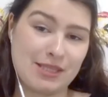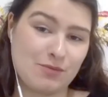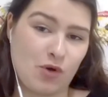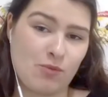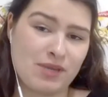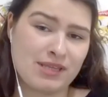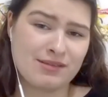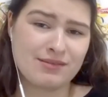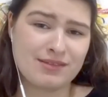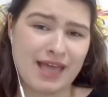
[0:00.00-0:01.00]
the
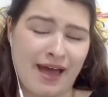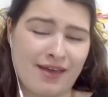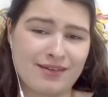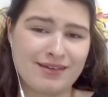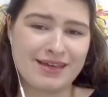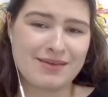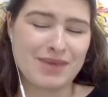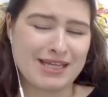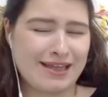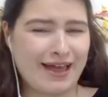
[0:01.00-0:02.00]
moment that it
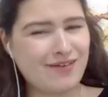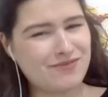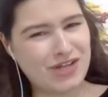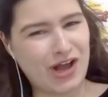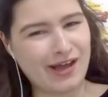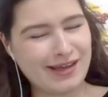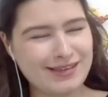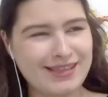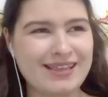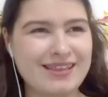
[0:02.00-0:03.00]
may have not,
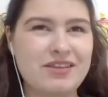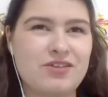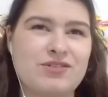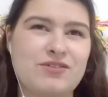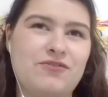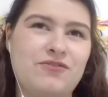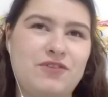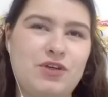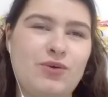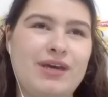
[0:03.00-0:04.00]
that there's a
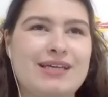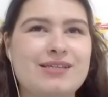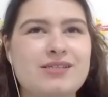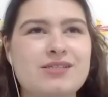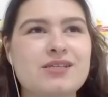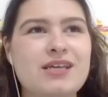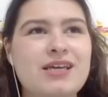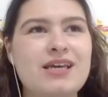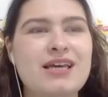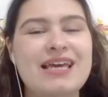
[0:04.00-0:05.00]
few, I guess,
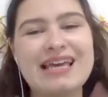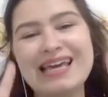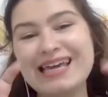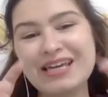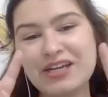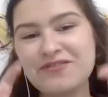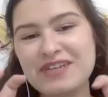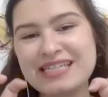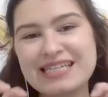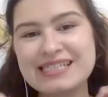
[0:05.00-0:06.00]

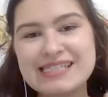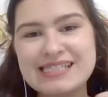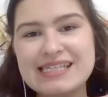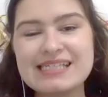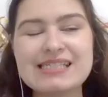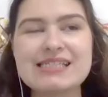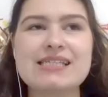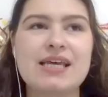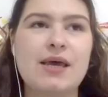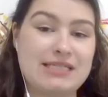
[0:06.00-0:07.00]
inconveniences.
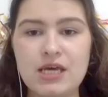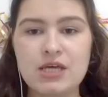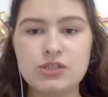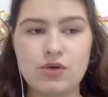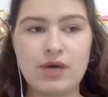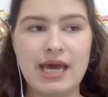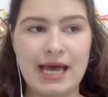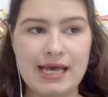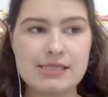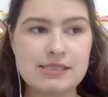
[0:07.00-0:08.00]
So it
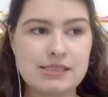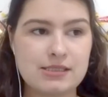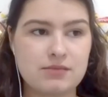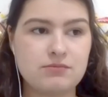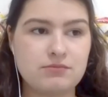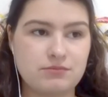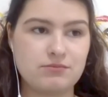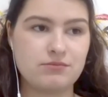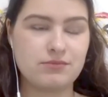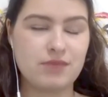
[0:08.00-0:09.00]
has
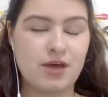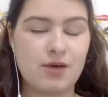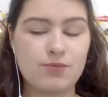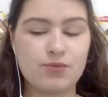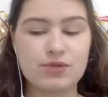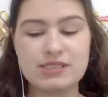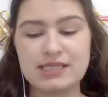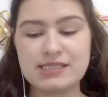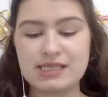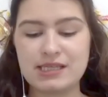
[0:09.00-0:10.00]

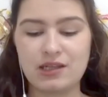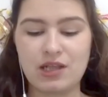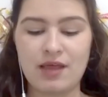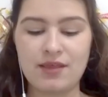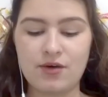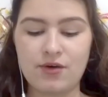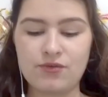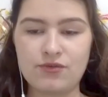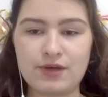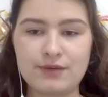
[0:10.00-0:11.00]
presented a lot of